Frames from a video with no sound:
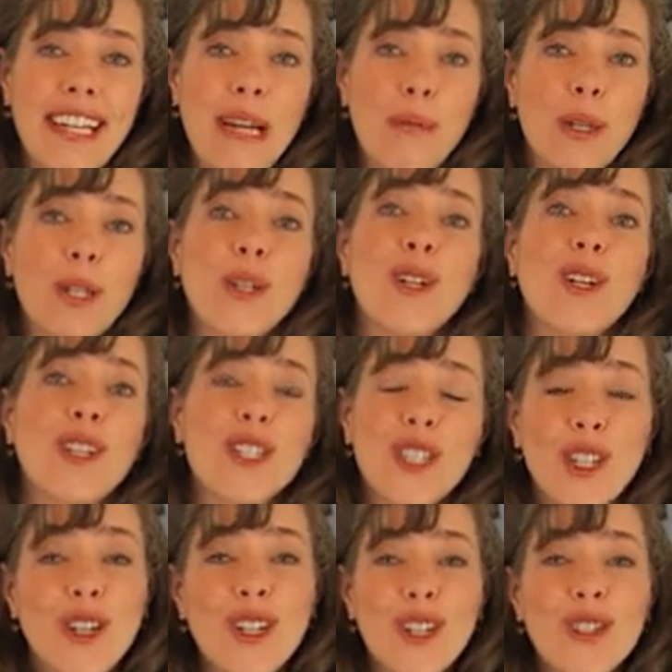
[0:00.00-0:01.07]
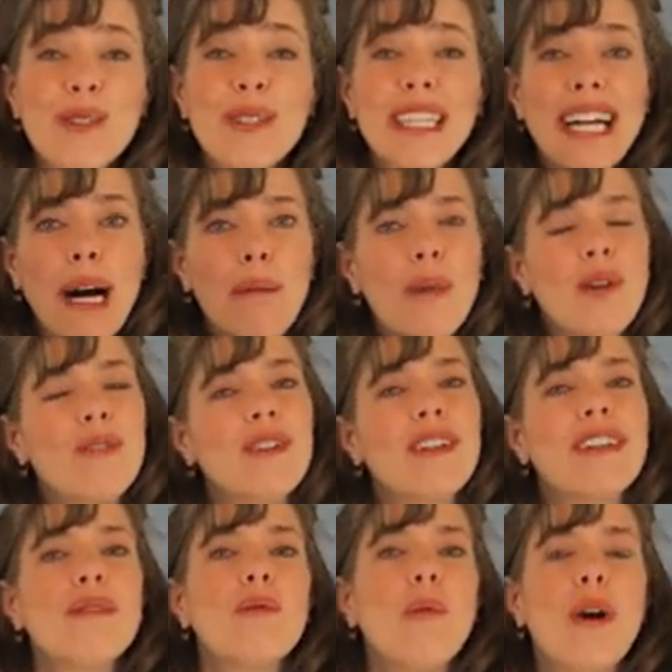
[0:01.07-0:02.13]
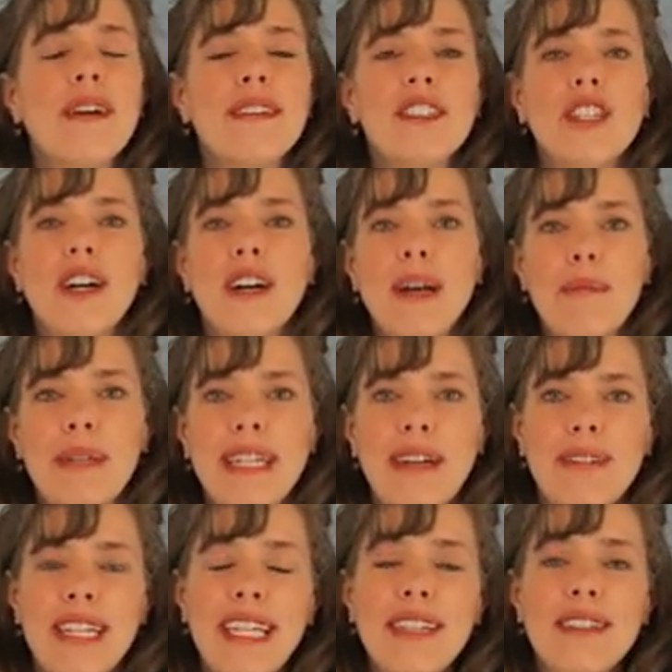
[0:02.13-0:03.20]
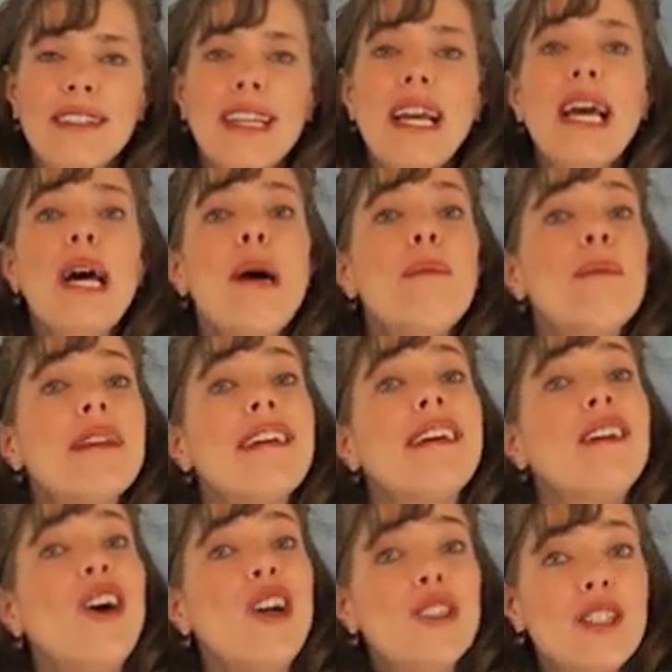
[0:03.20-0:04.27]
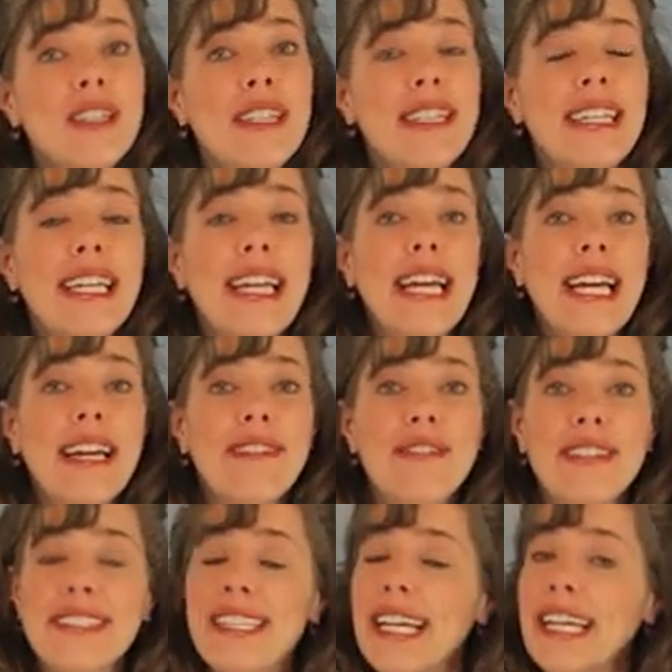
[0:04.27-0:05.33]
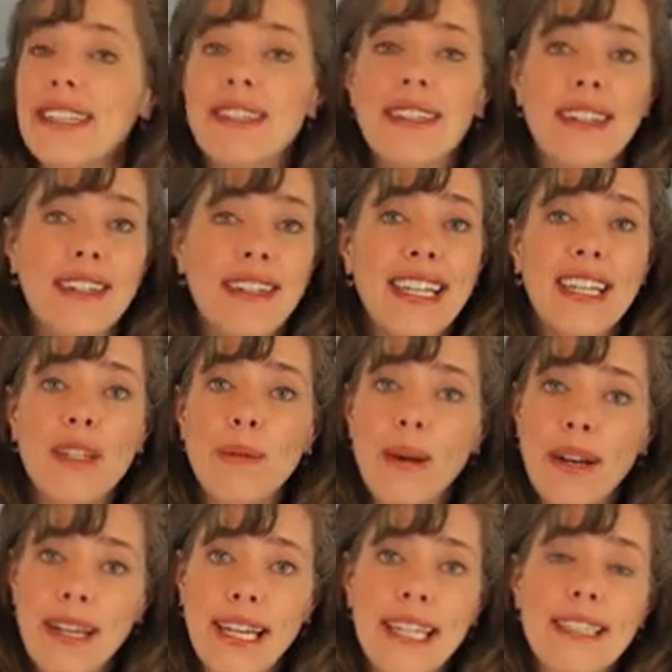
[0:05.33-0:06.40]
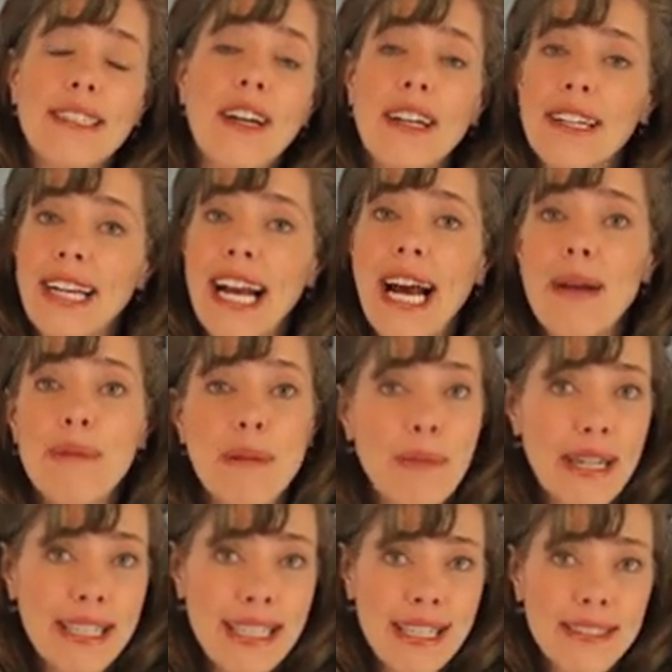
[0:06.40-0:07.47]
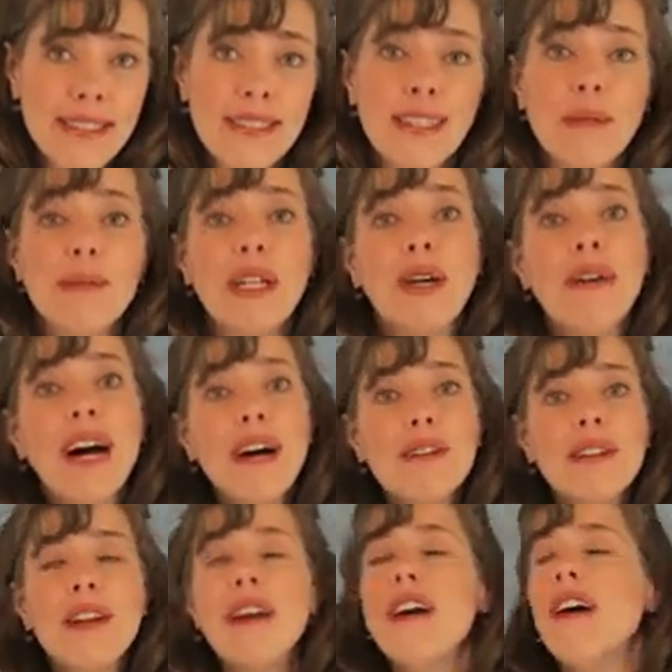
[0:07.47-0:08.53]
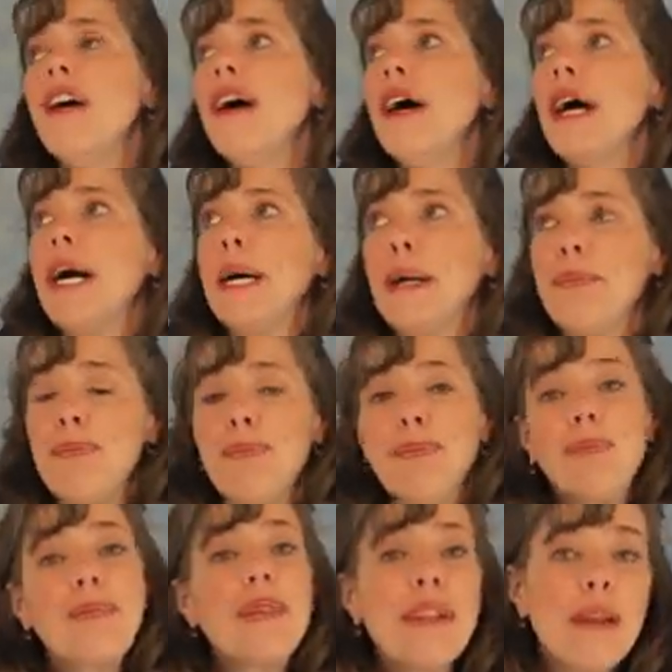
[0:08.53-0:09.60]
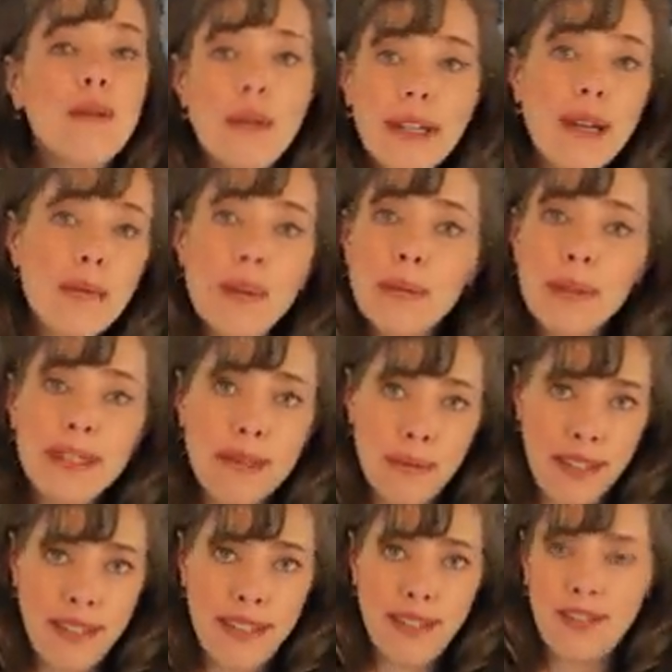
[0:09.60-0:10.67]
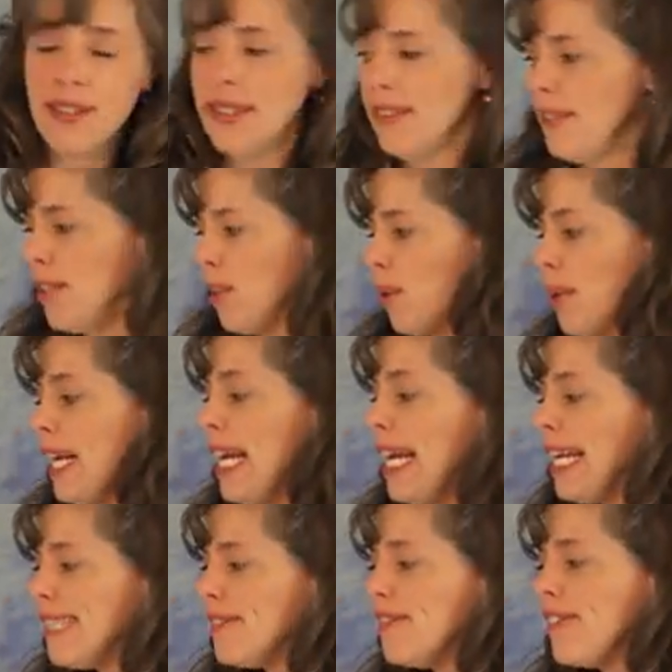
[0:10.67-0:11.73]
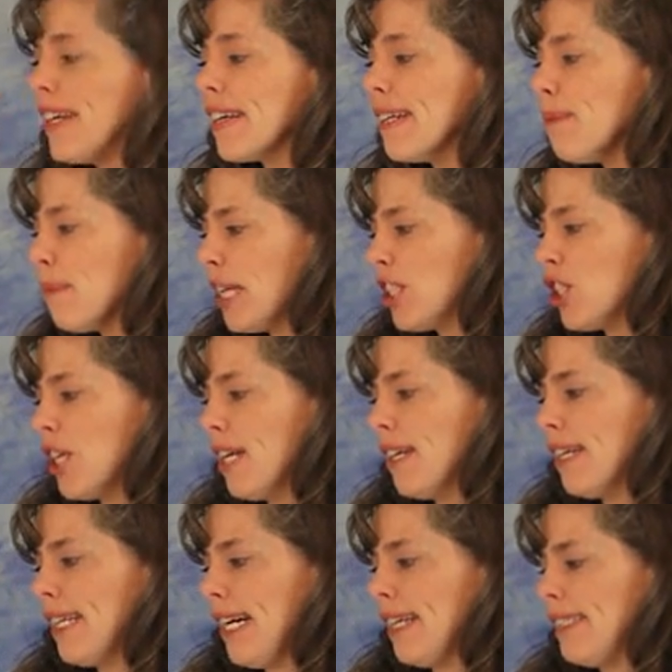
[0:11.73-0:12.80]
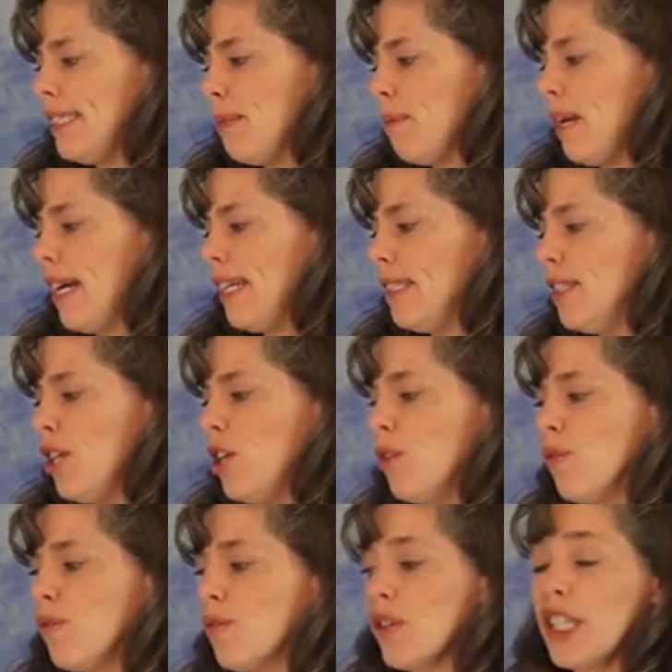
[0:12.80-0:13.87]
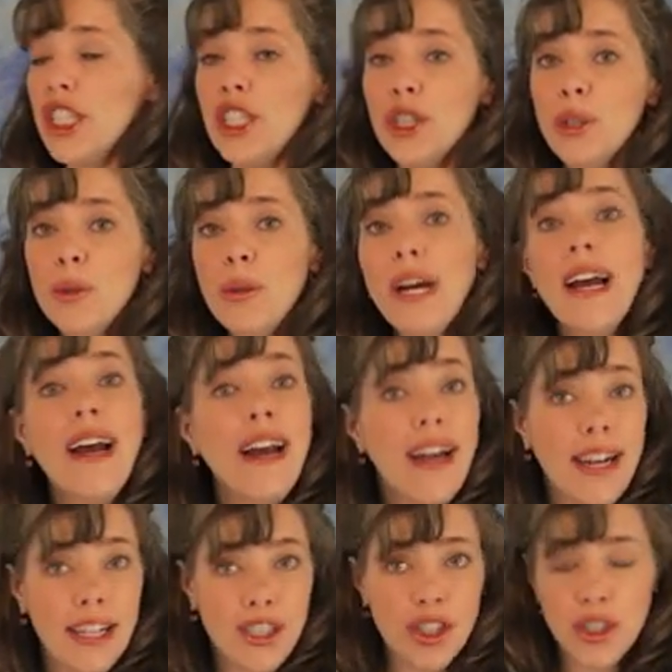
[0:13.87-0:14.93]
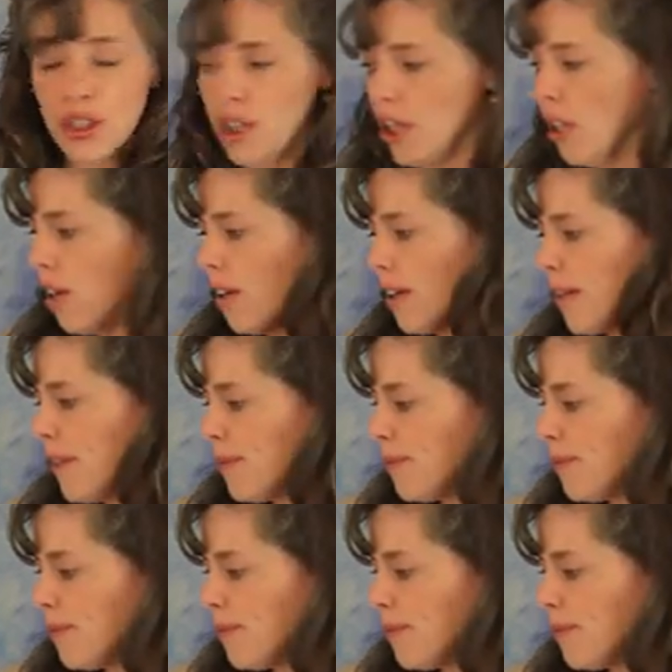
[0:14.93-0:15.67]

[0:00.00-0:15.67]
neighbor girl who would come over and walk the dog up and down hills. But then alternately, if it's like, look, hill walking is not going to happen, my knees are going to blow out, then we'll come up with something different. So it's very much customized for you and your dog.